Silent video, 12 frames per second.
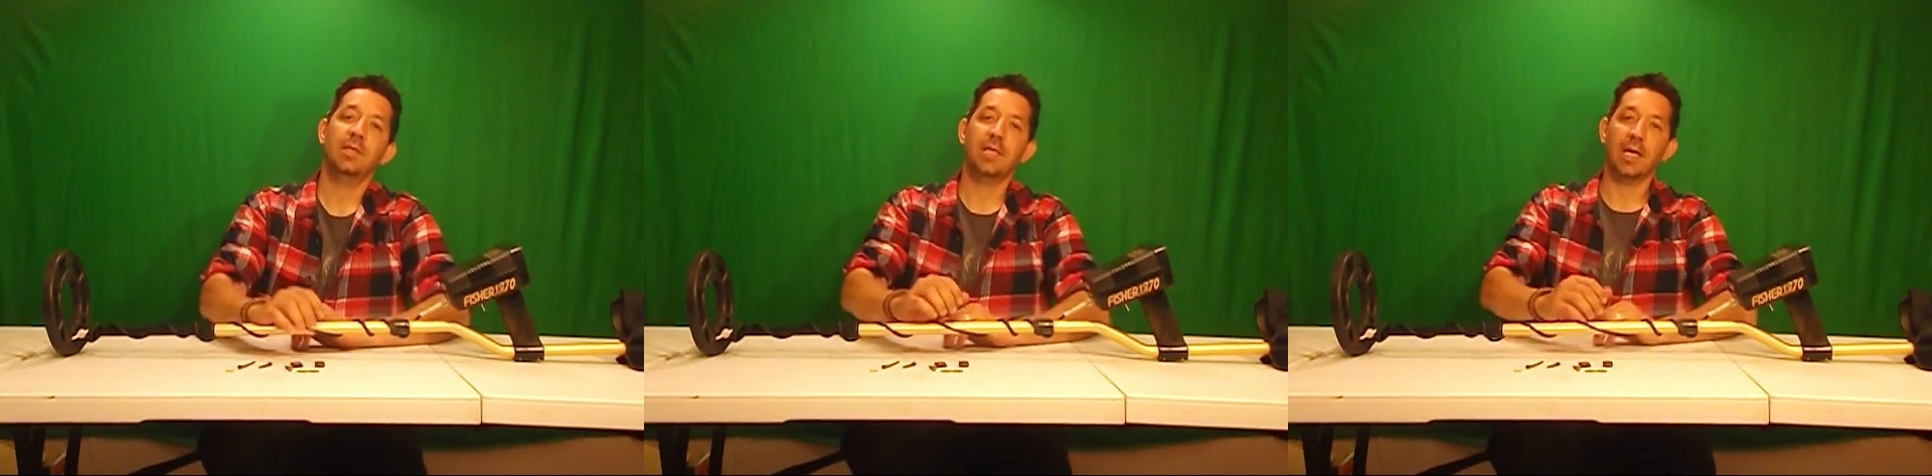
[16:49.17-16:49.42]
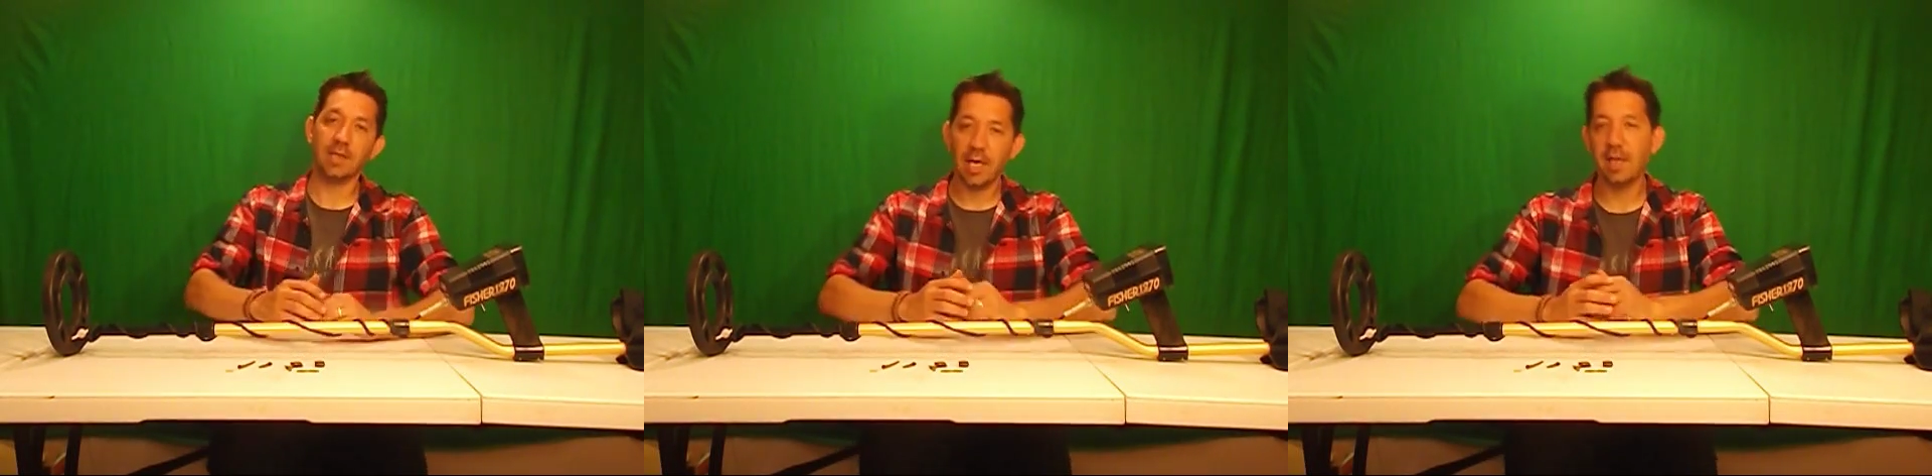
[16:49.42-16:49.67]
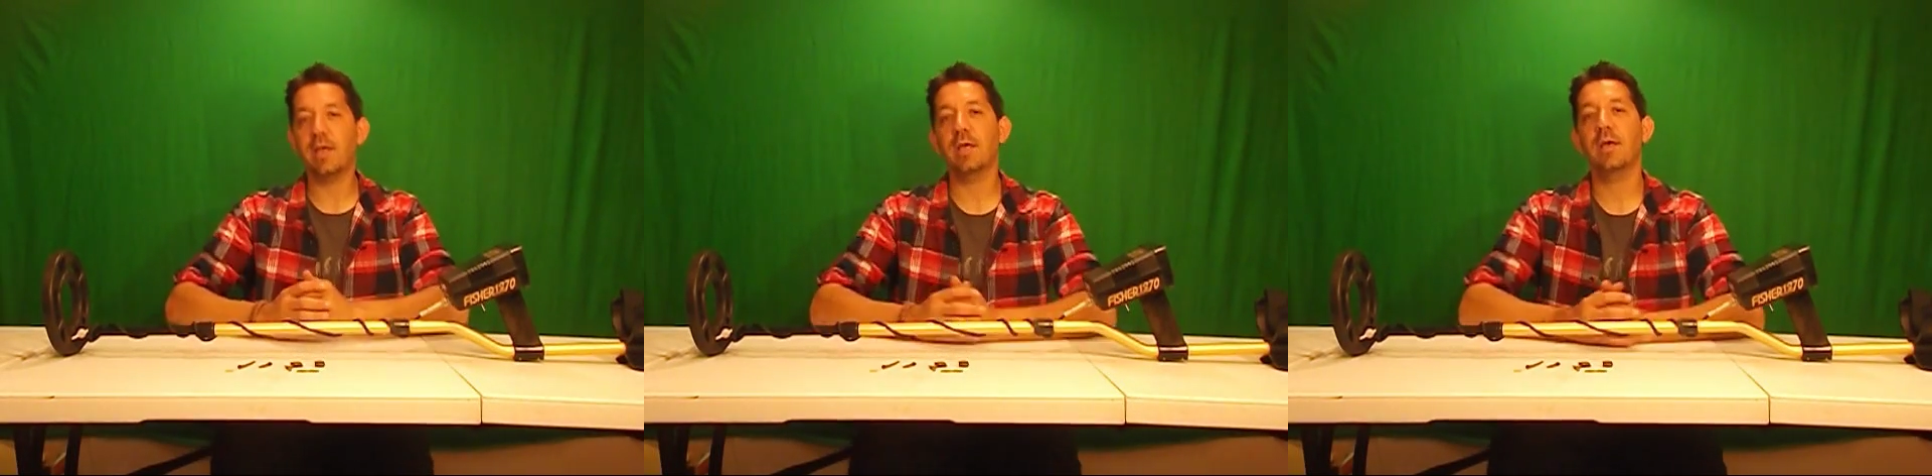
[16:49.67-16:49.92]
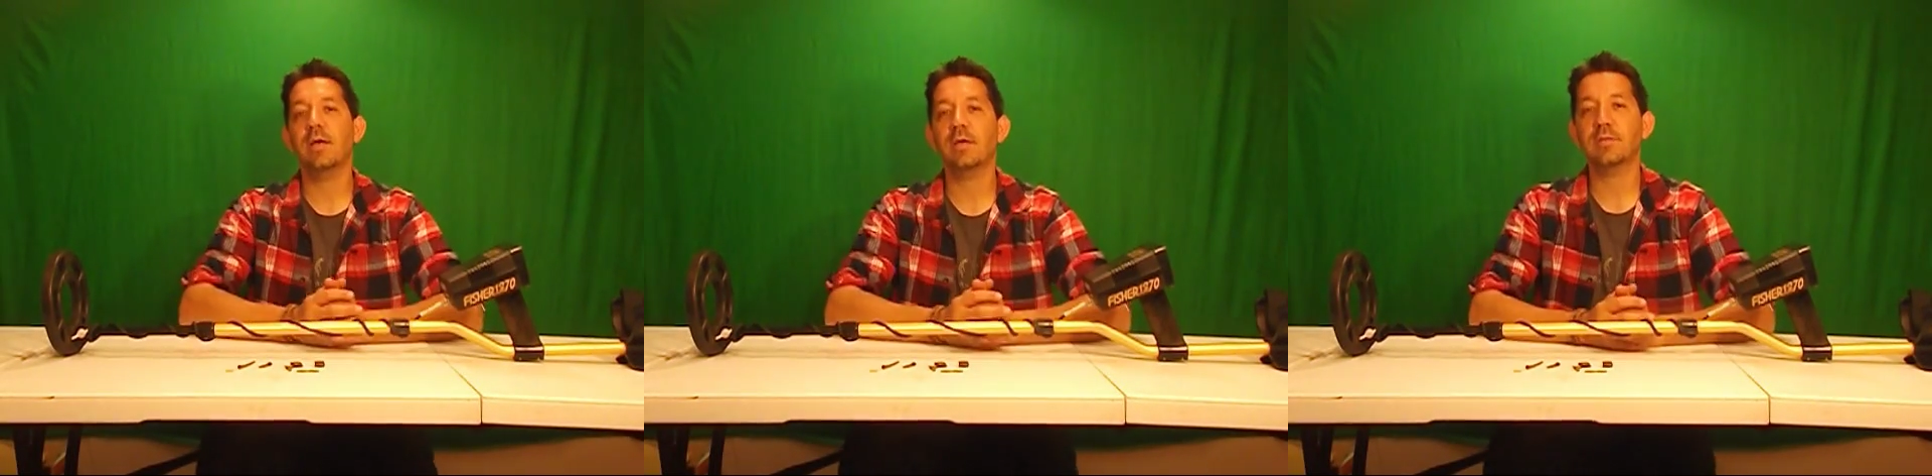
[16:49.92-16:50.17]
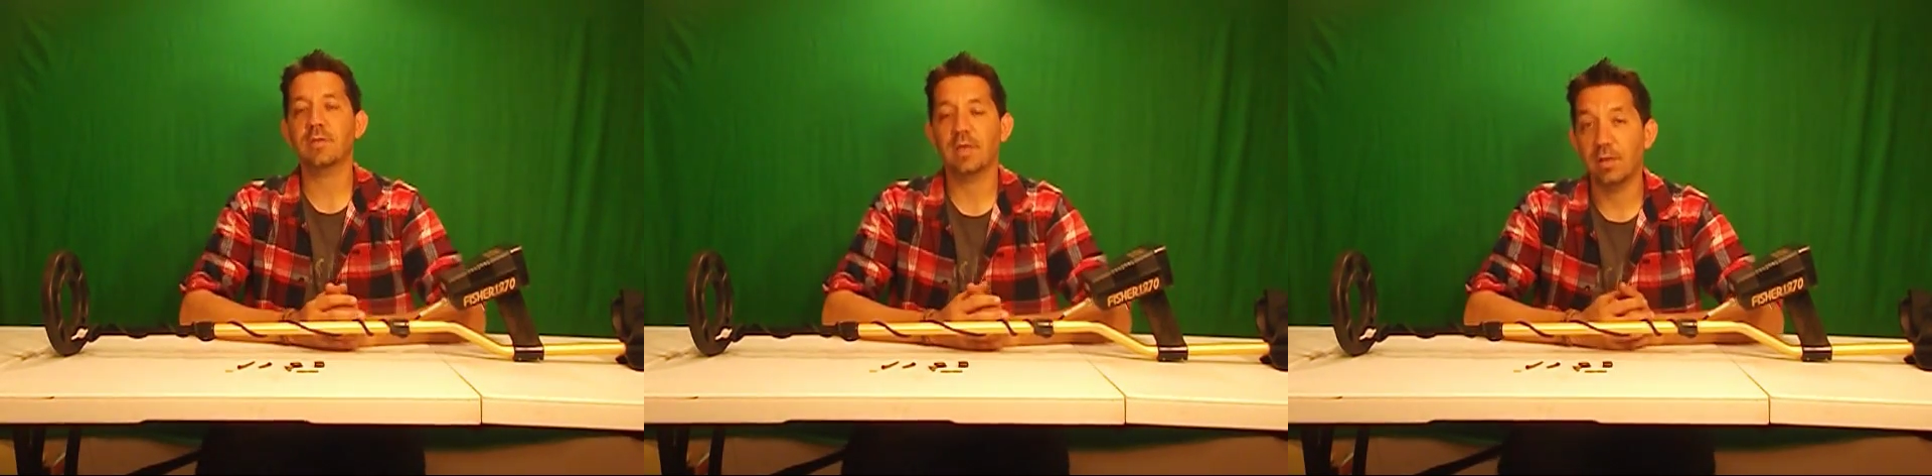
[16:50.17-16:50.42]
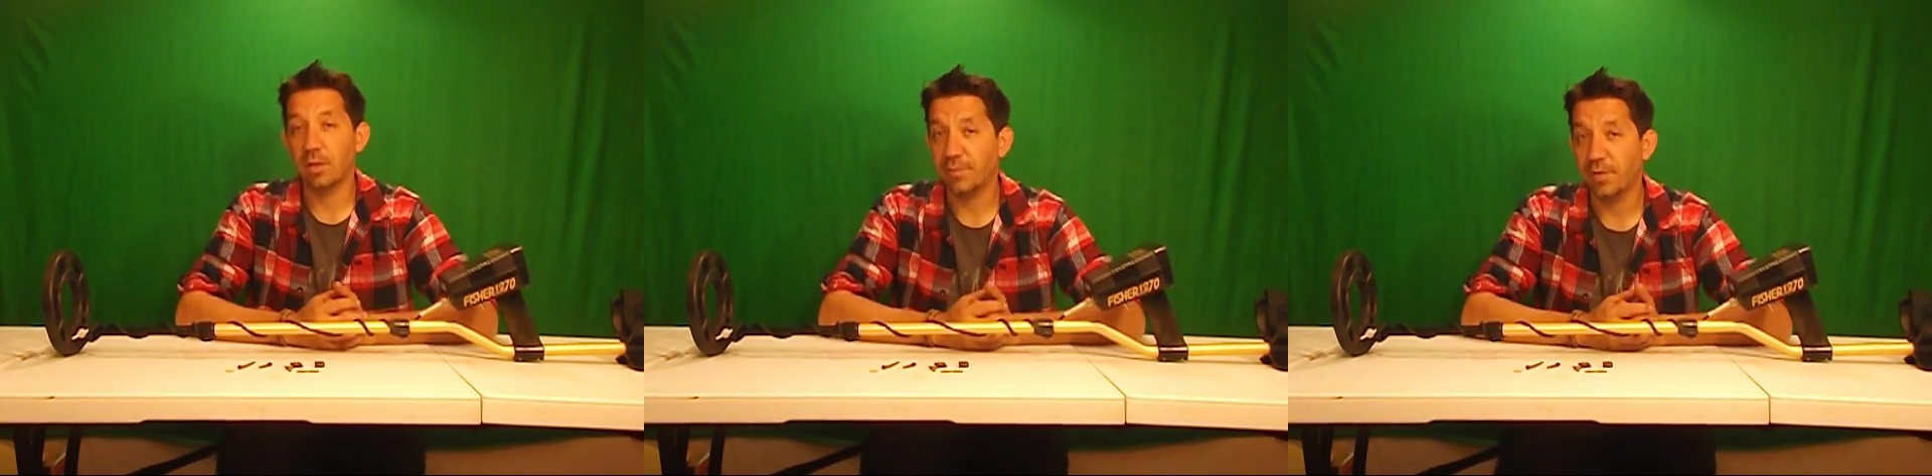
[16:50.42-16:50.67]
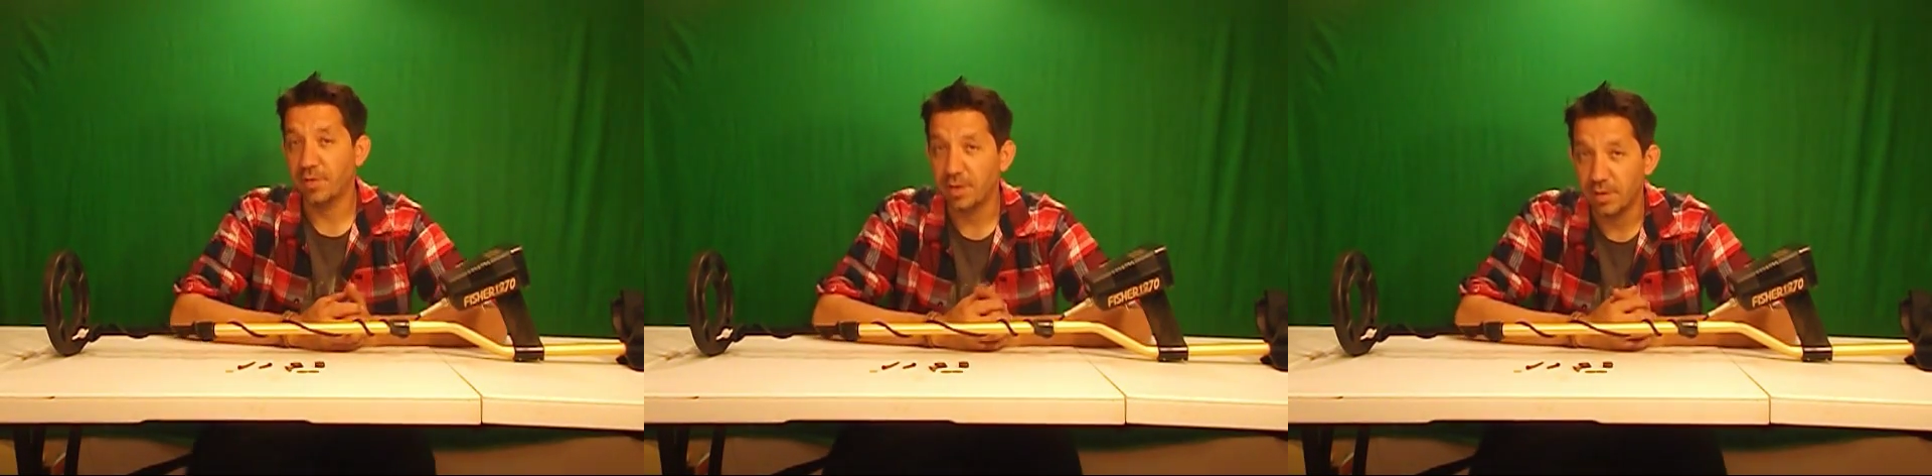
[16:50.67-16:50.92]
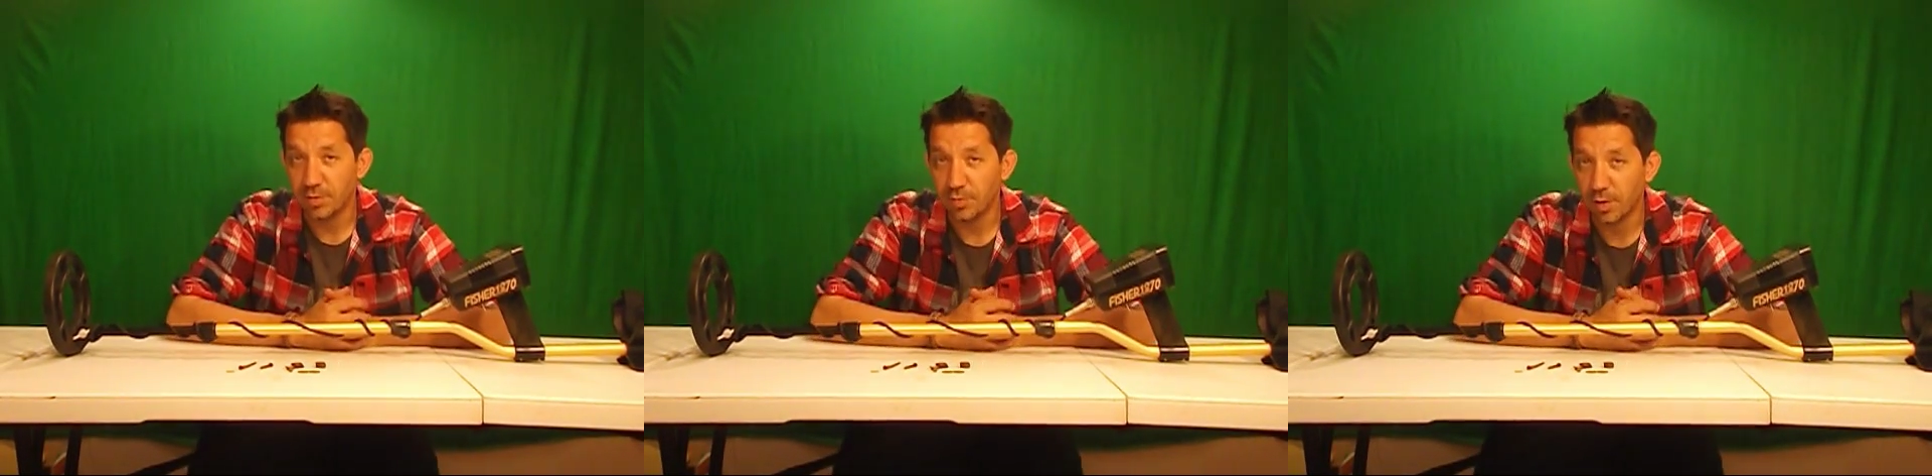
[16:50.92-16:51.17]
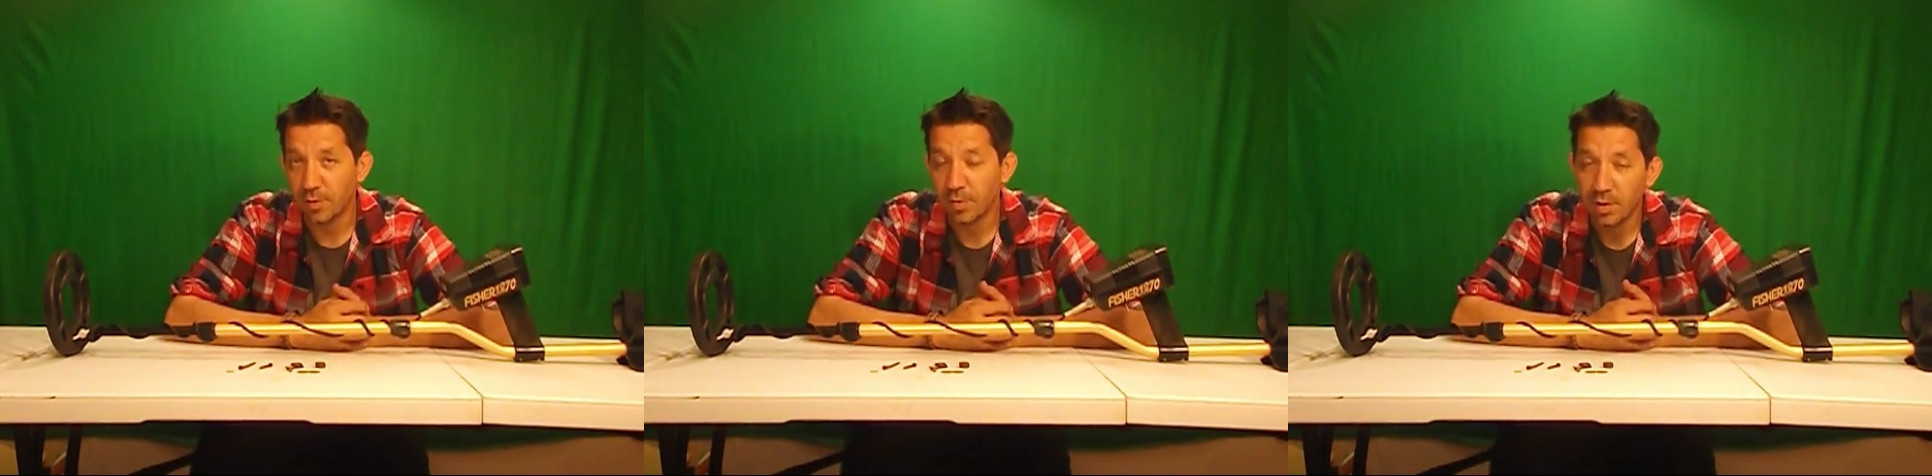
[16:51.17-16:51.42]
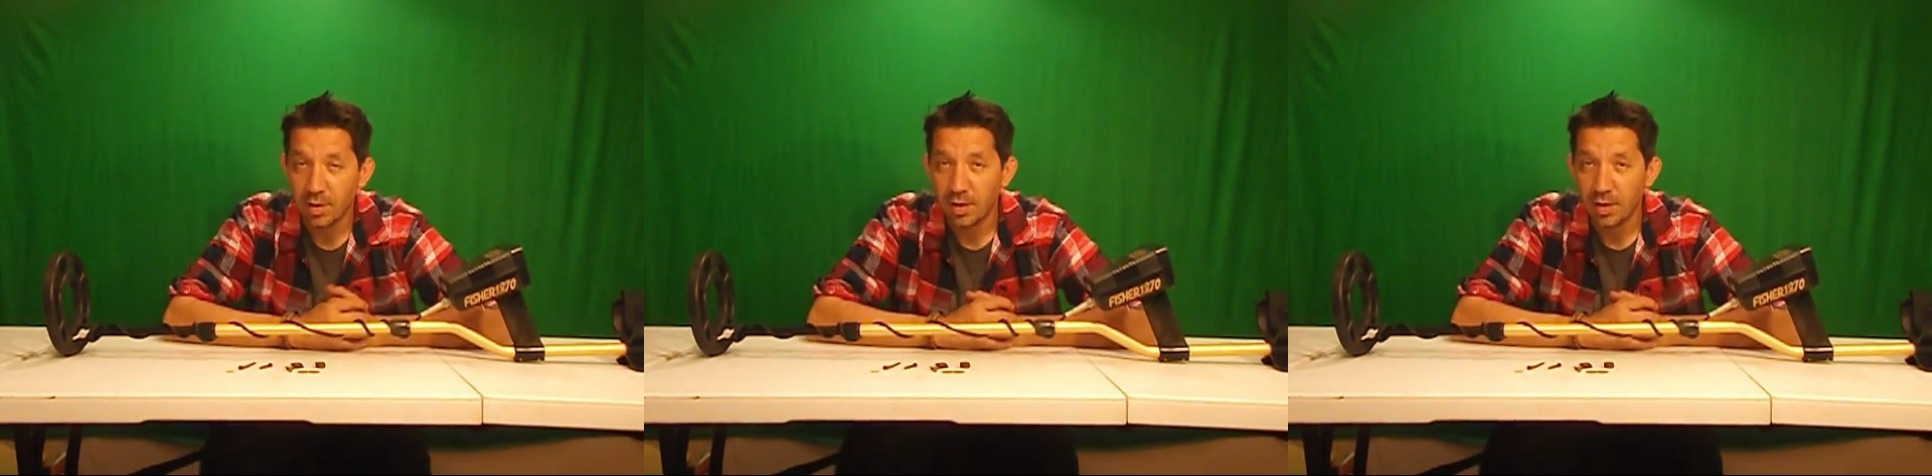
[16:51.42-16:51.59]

Technetics, I love the T2 though.